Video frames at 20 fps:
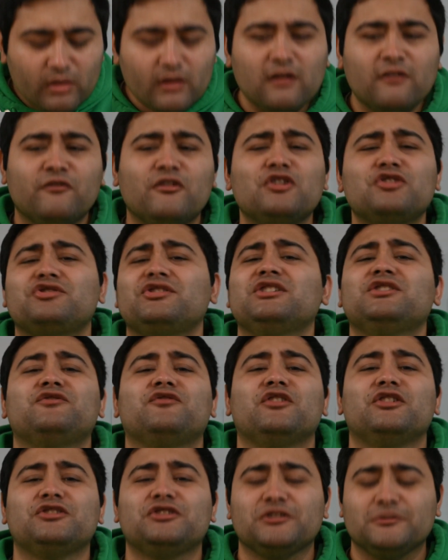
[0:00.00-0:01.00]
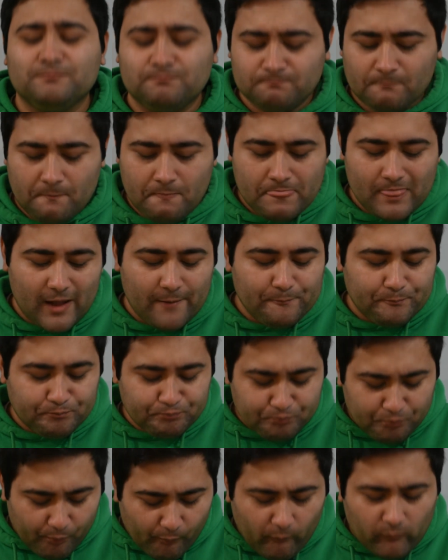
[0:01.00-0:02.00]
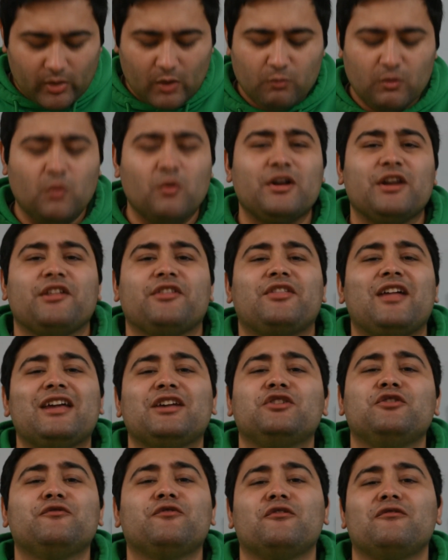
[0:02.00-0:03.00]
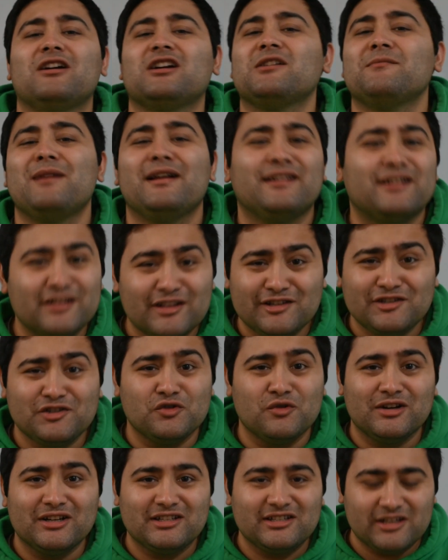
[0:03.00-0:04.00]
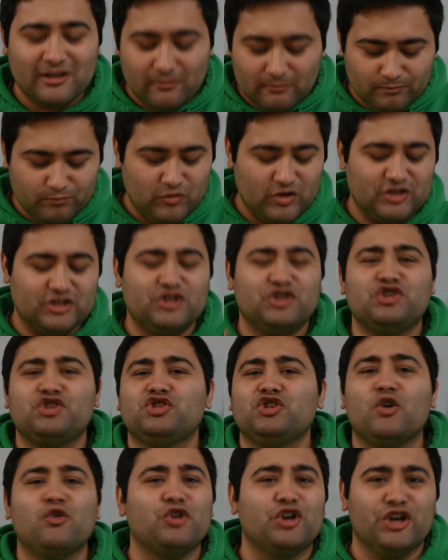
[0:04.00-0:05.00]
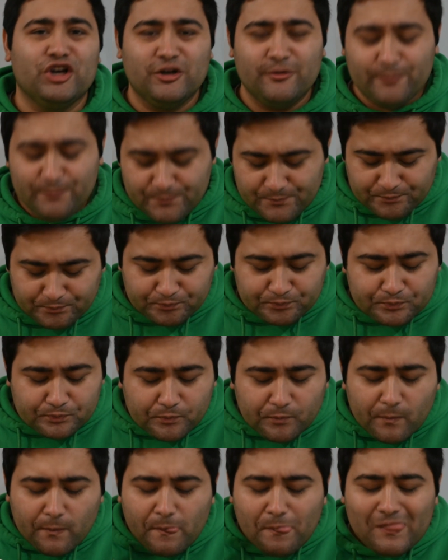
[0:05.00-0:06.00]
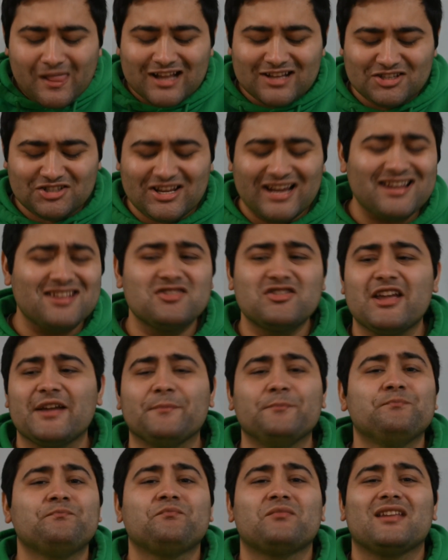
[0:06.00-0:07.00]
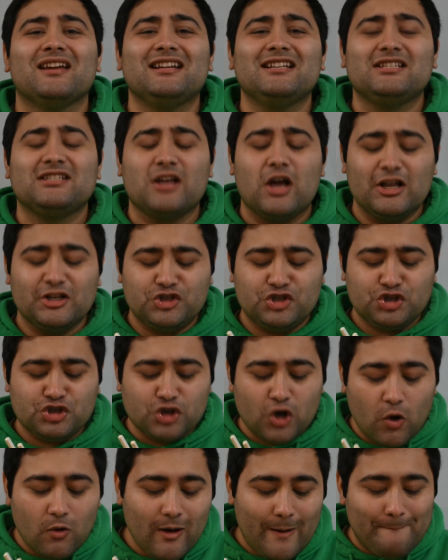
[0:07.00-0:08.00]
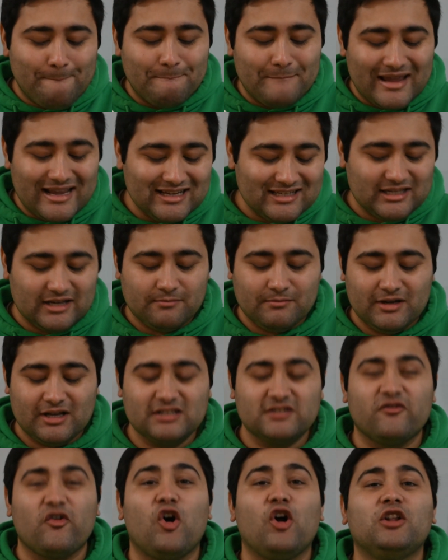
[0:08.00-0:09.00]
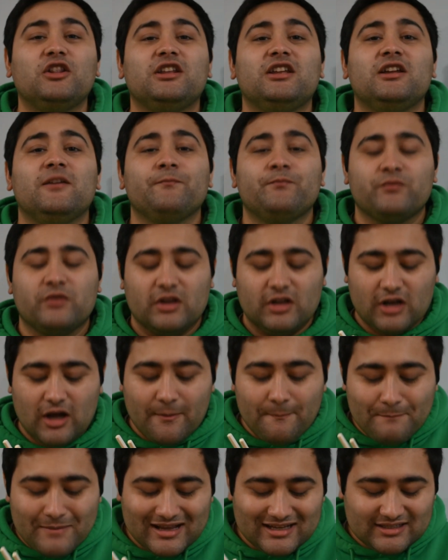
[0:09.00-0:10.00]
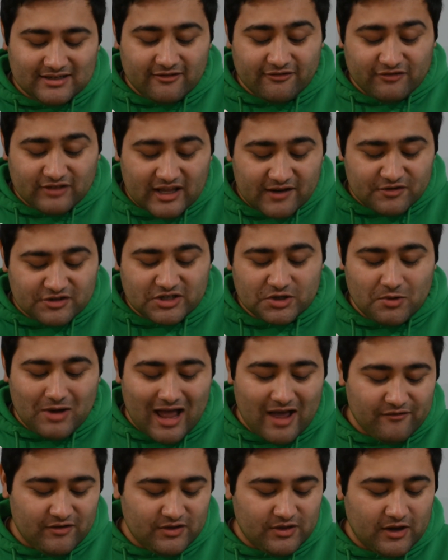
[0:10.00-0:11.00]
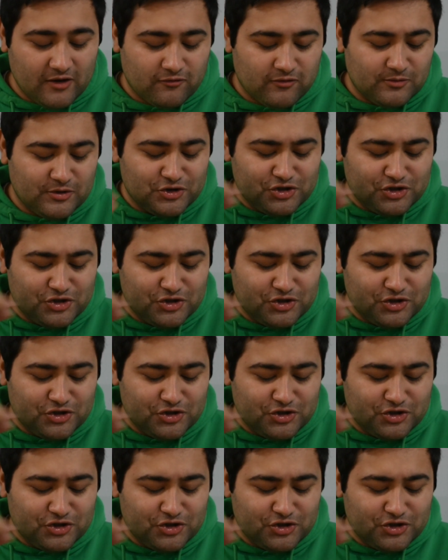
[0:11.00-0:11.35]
First things first, we want to thank you for recommending this to us because it's so good. Second thing, it is so amazing because of all the amazing flavors that you have in there, from the